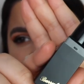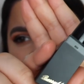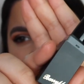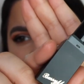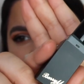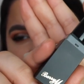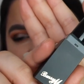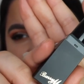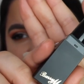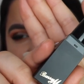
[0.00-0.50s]
you
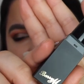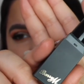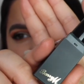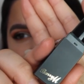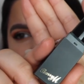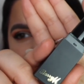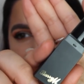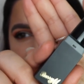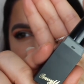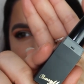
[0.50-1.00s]
have
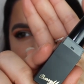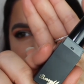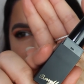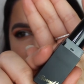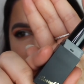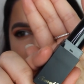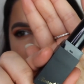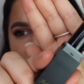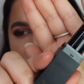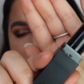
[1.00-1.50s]
Barry
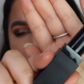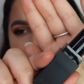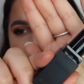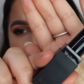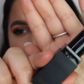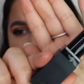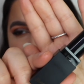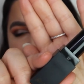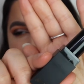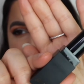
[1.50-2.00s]
M
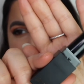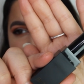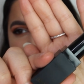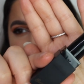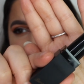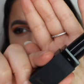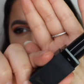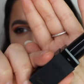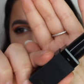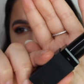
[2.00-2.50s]
written
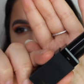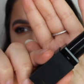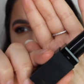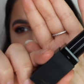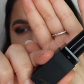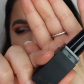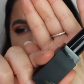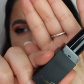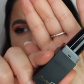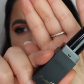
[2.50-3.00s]
there.
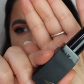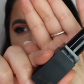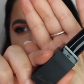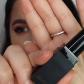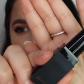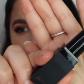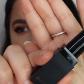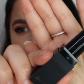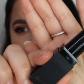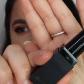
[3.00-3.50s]
So they are
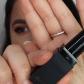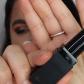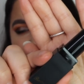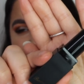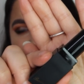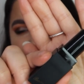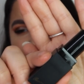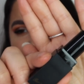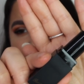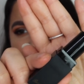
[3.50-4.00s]
lovely
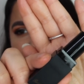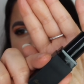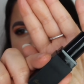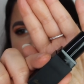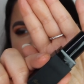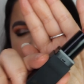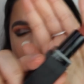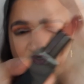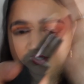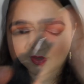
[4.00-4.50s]

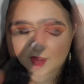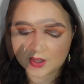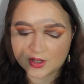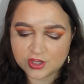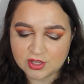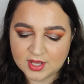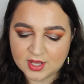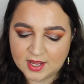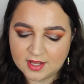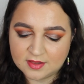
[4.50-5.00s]
lipsticks. The
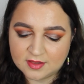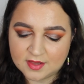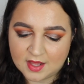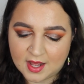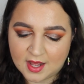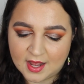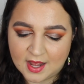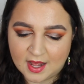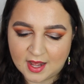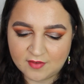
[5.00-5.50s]
shade
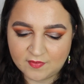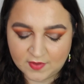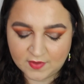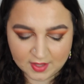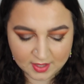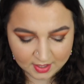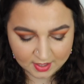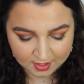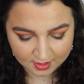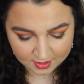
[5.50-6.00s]
that I have
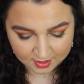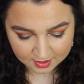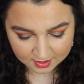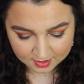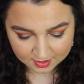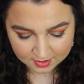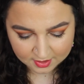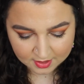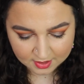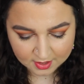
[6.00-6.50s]
here,
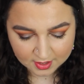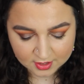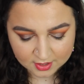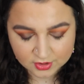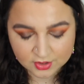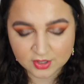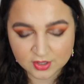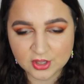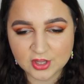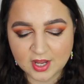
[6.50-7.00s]

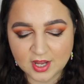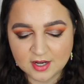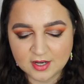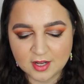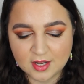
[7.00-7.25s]
so the shade